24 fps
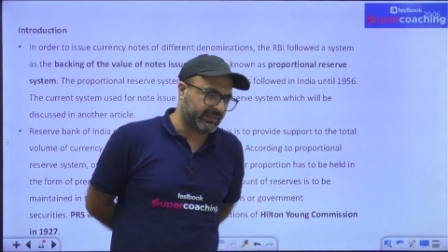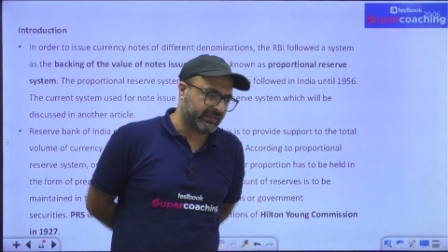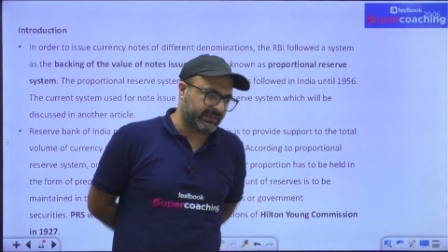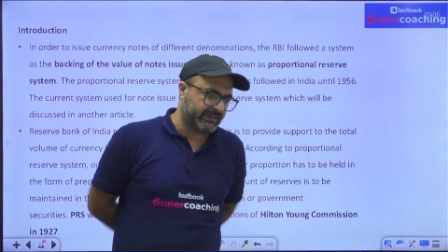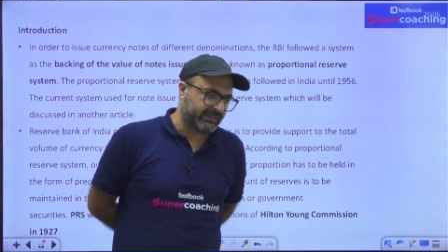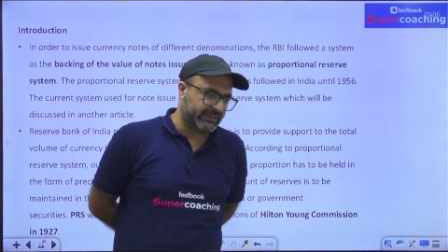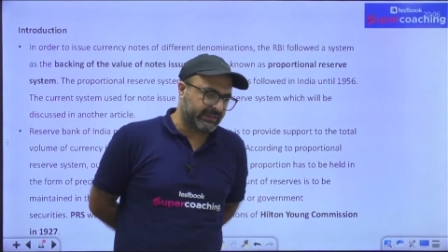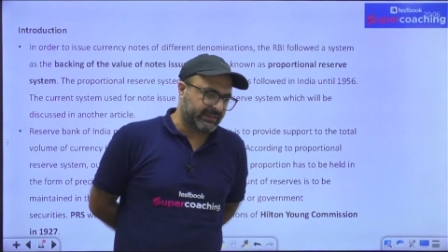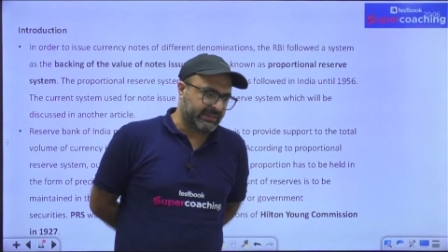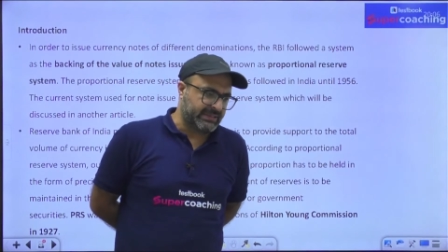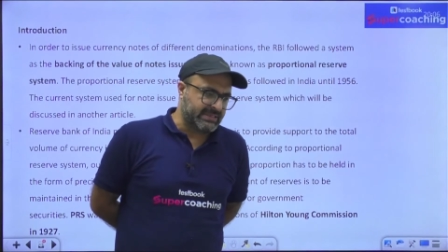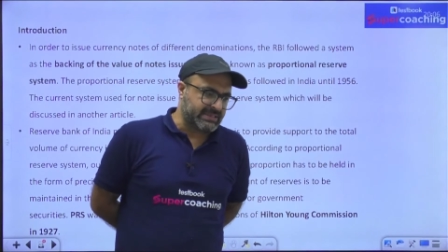
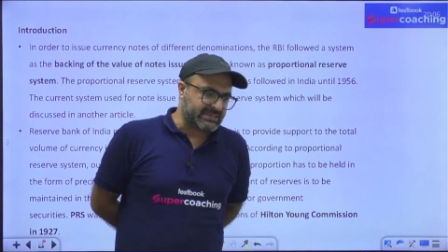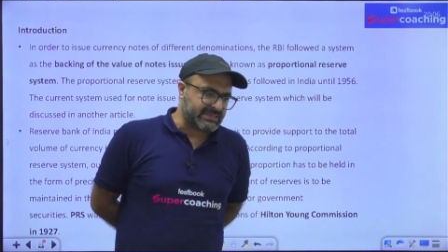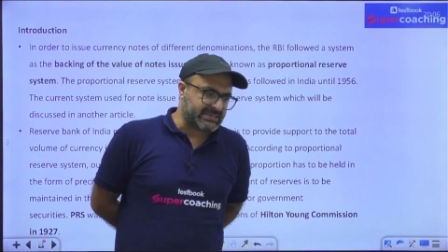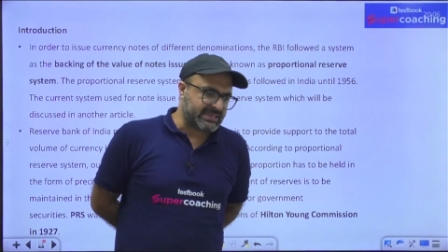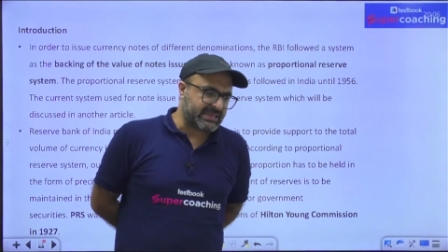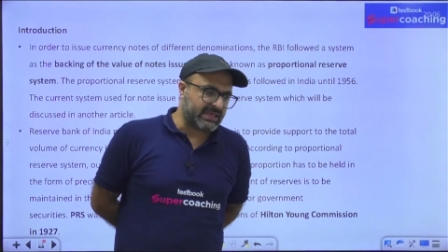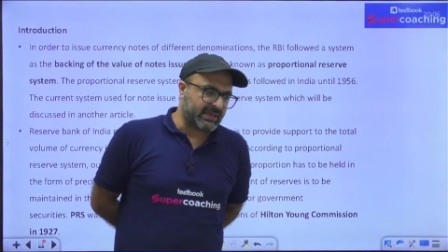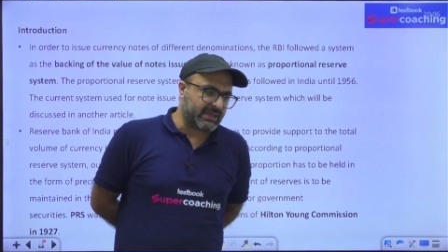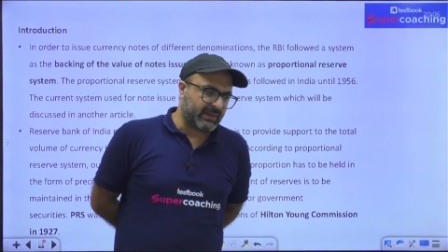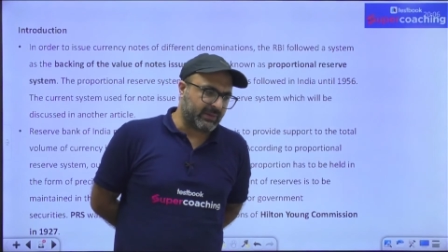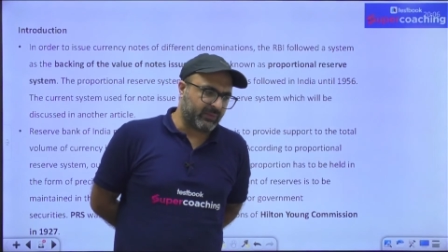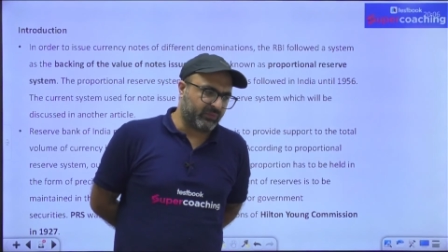See,
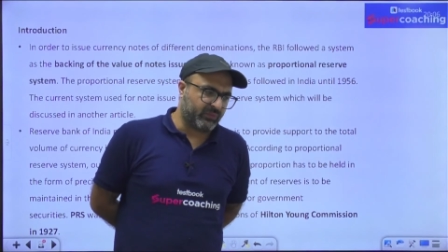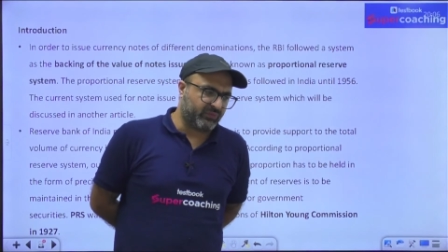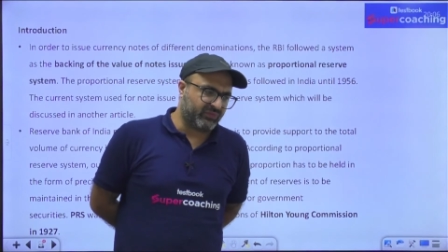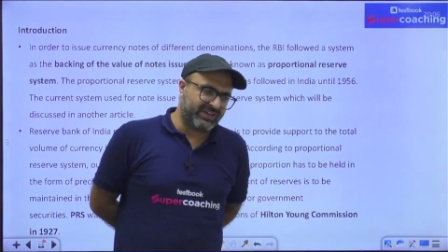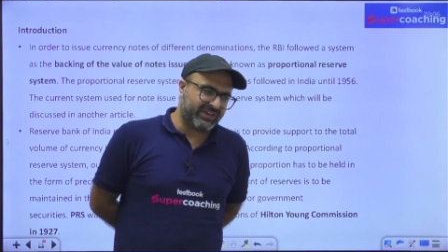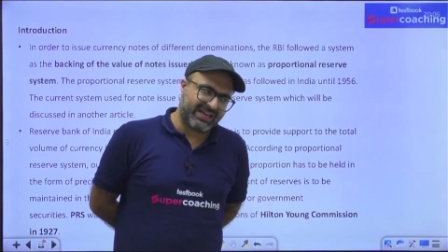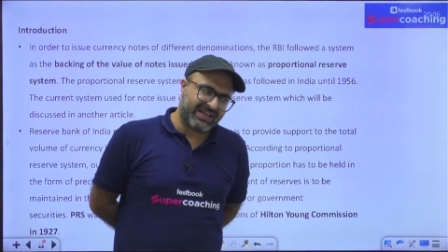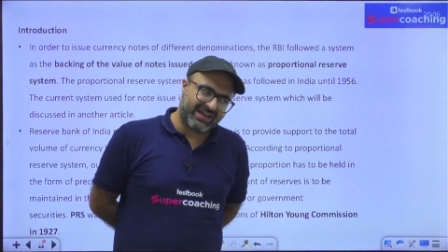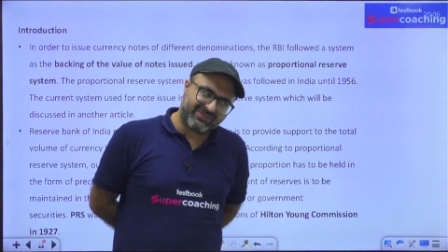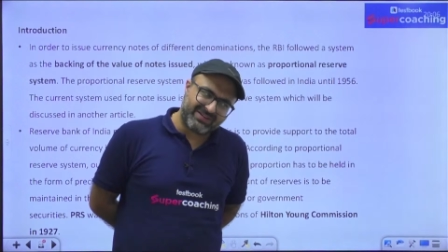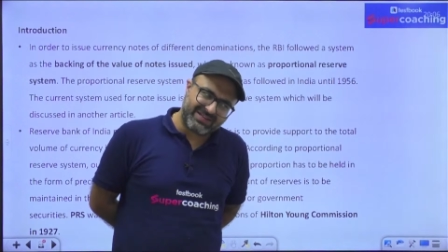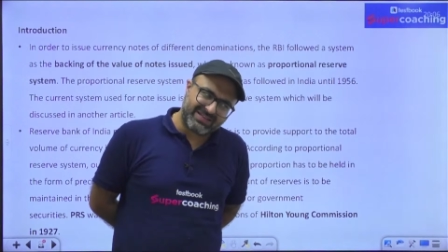we have
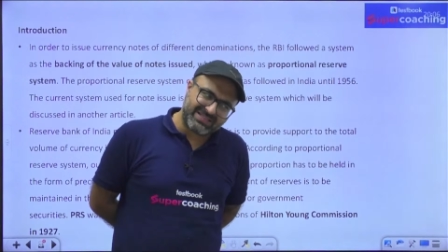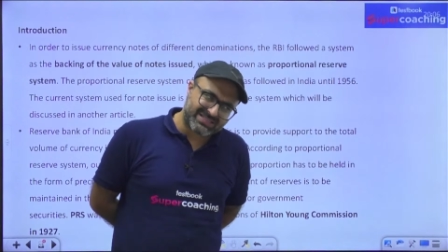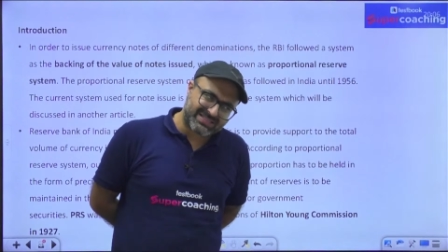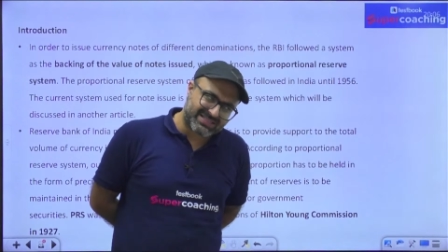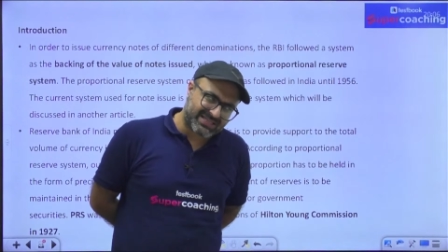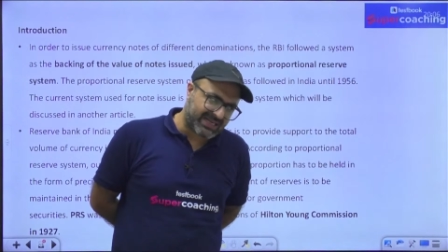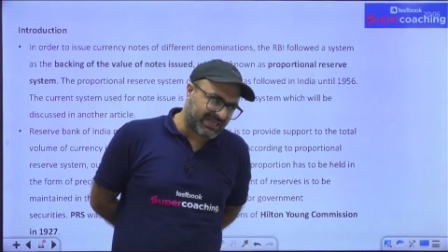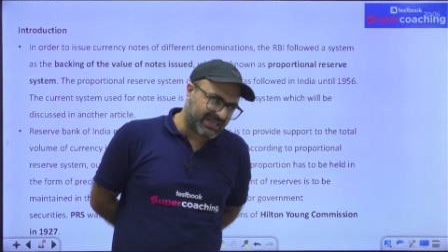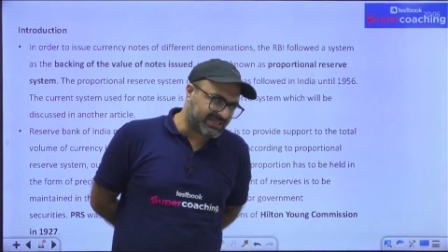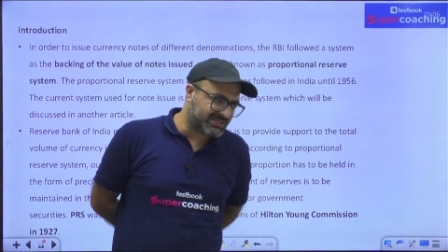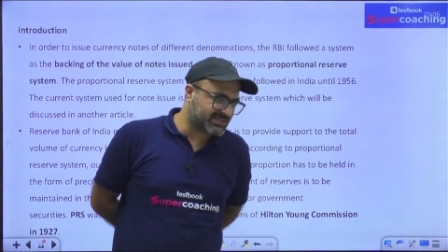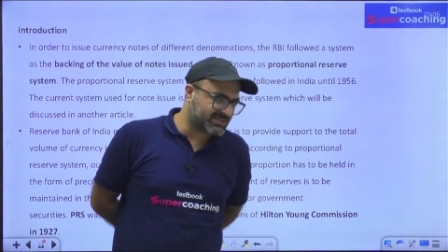
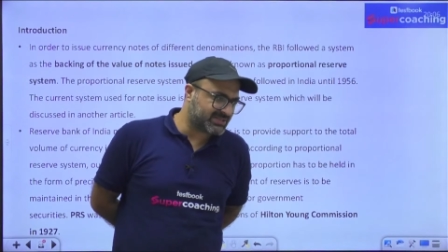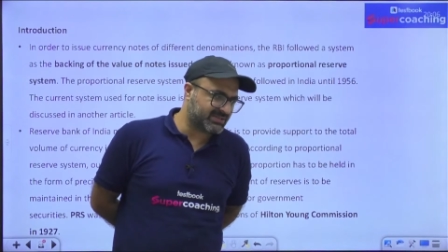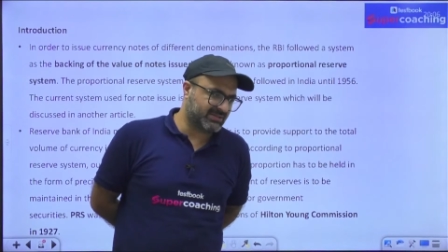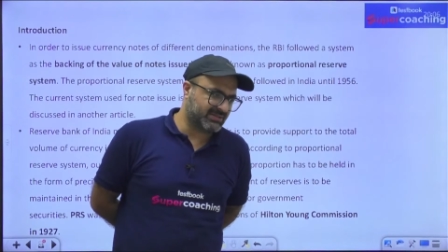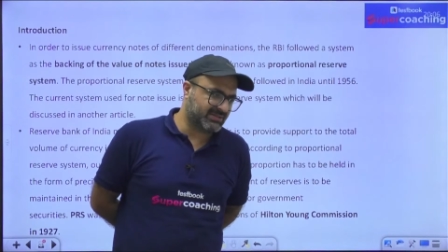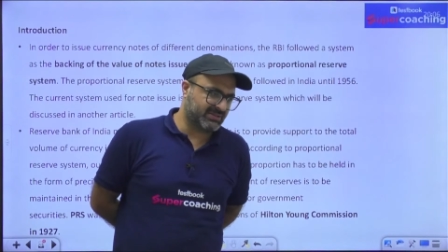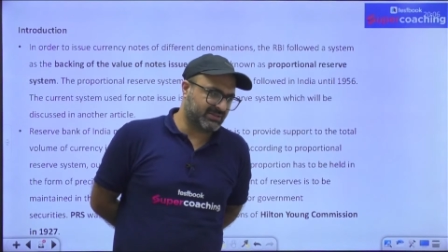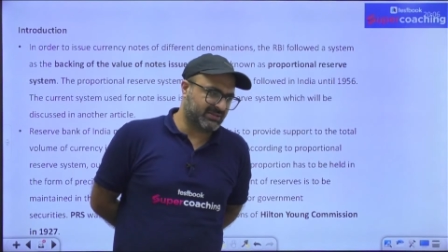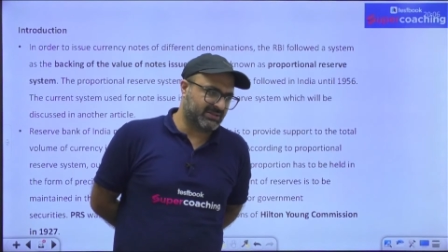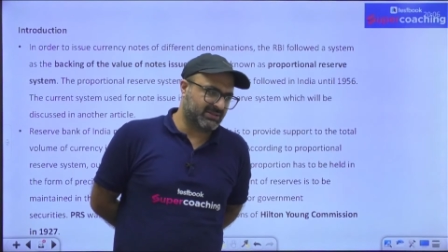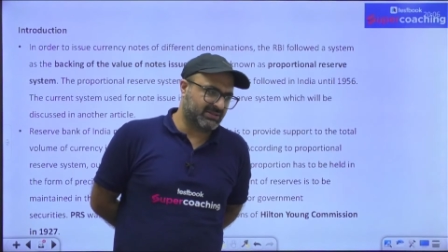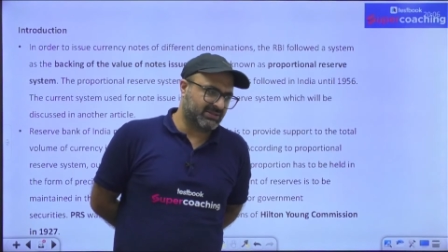discussed
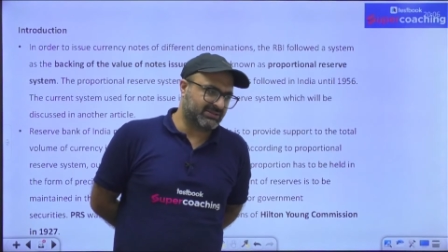that